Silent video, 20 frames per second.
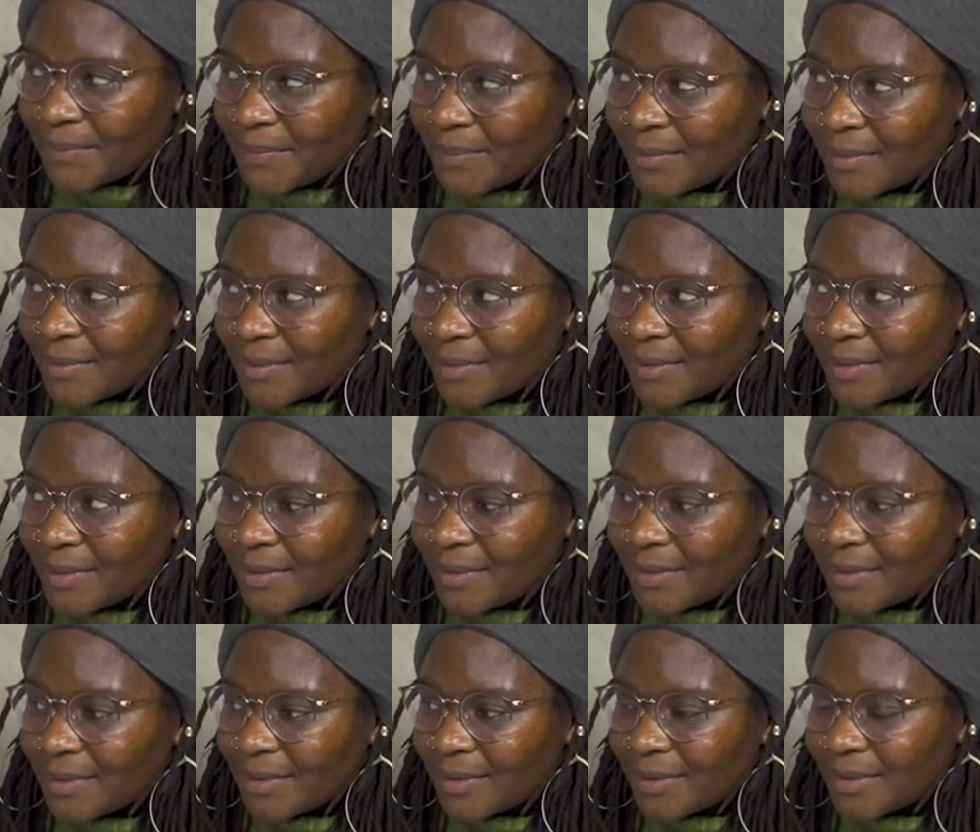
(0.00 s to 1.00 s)

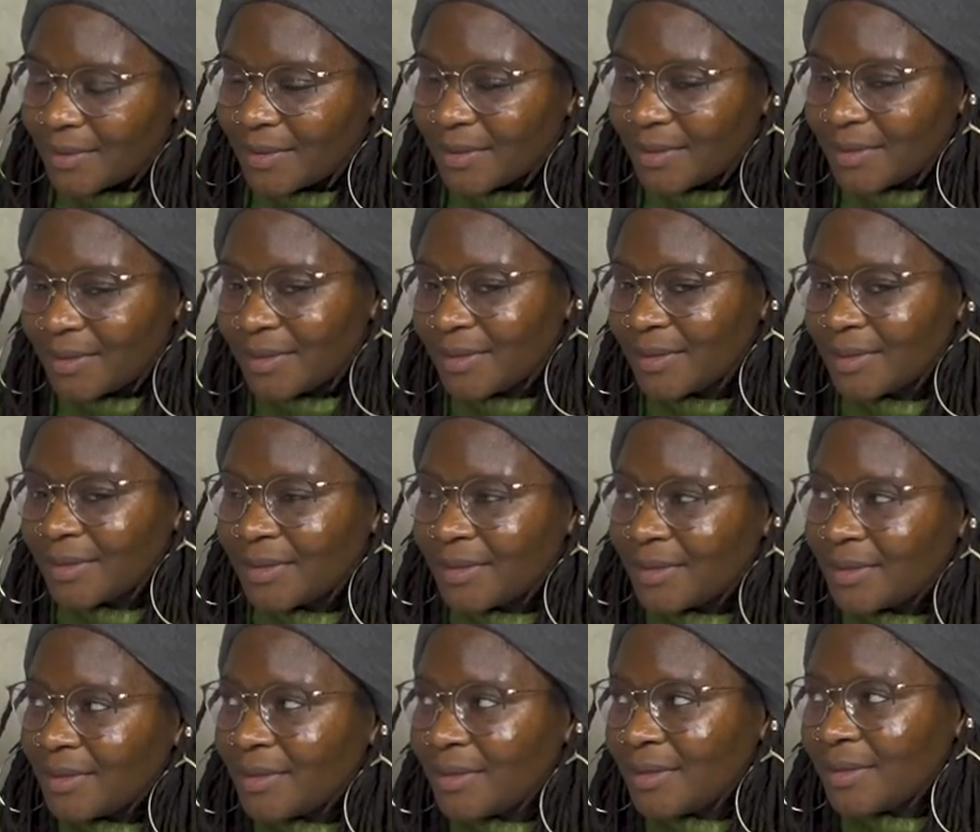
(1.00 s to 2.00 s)

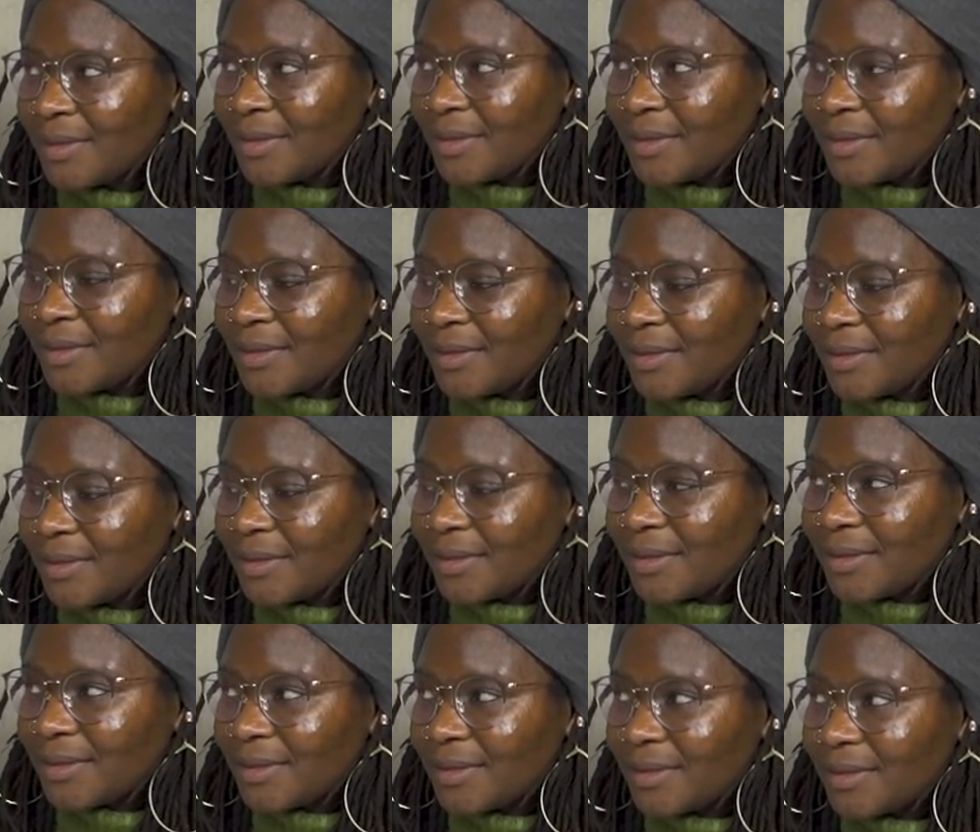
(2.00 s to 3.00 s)

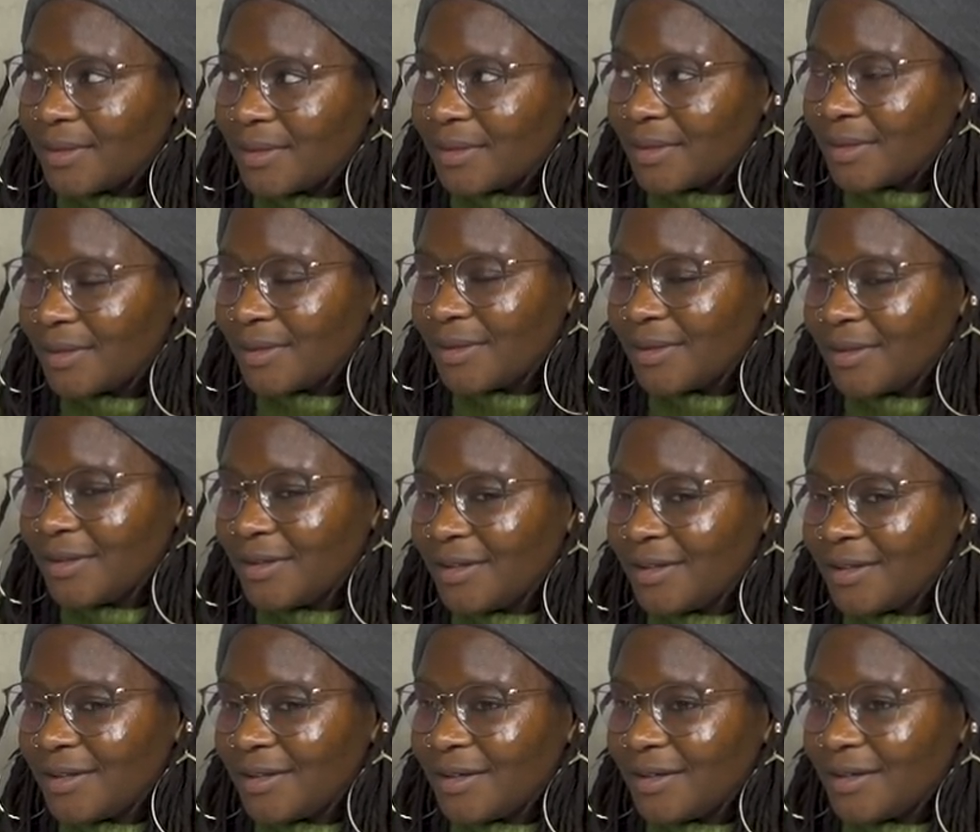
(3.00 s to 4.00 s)

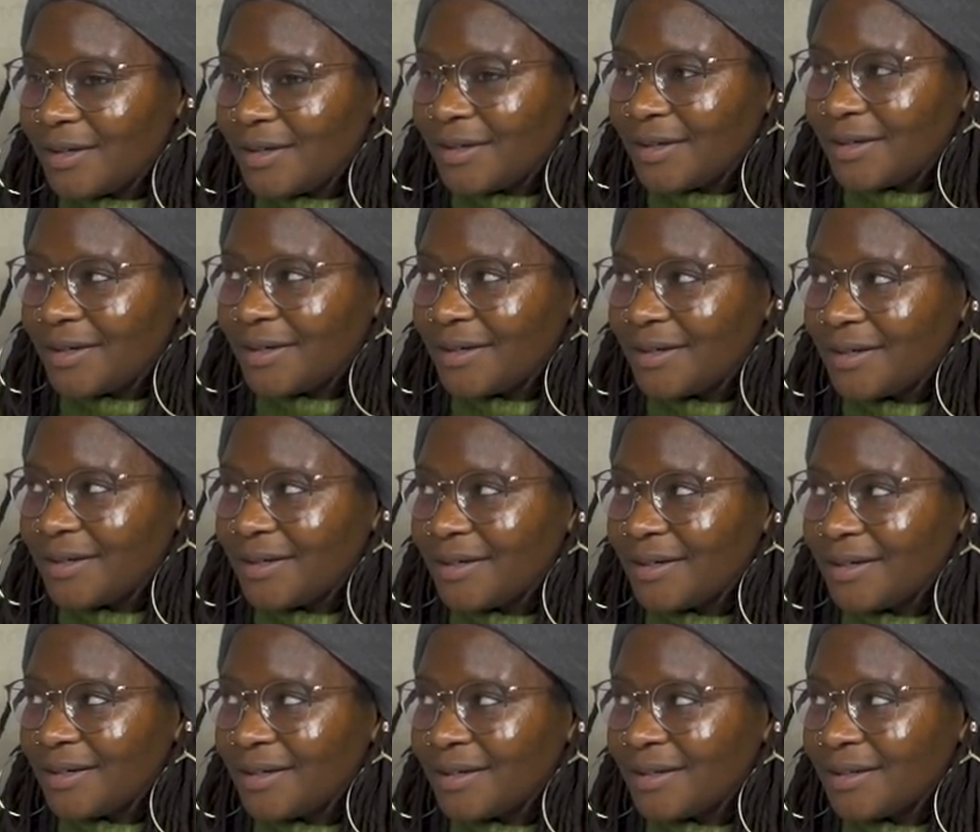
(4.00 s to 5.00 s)

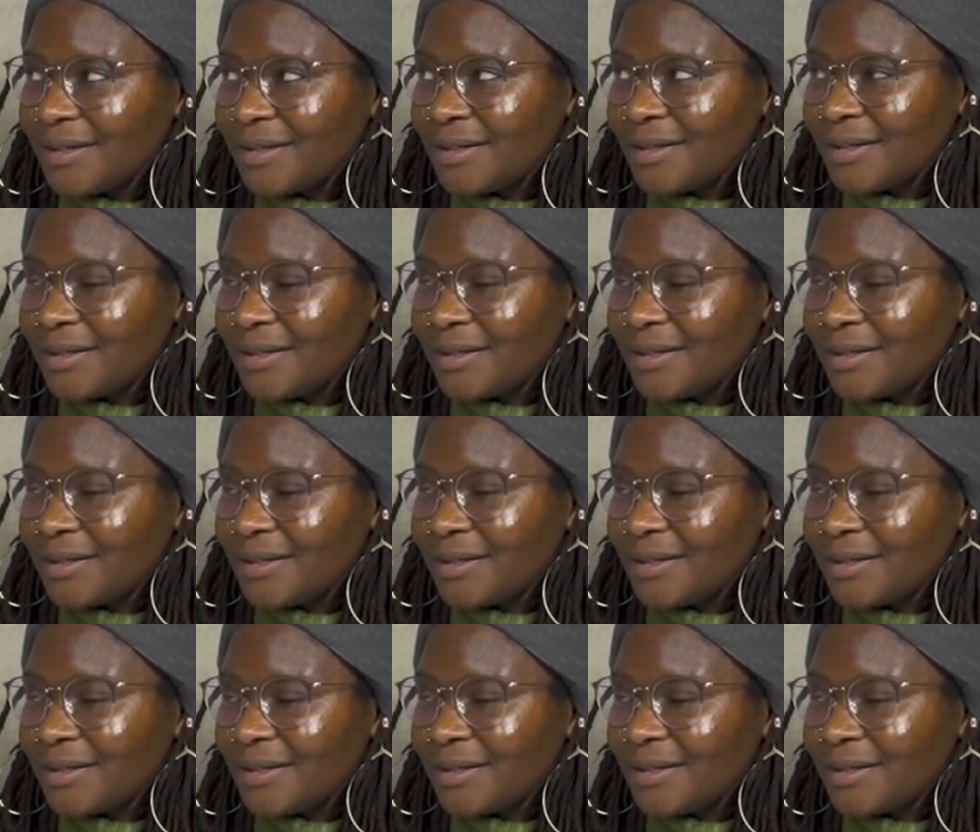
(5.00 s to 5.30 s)
The person shown says nothing.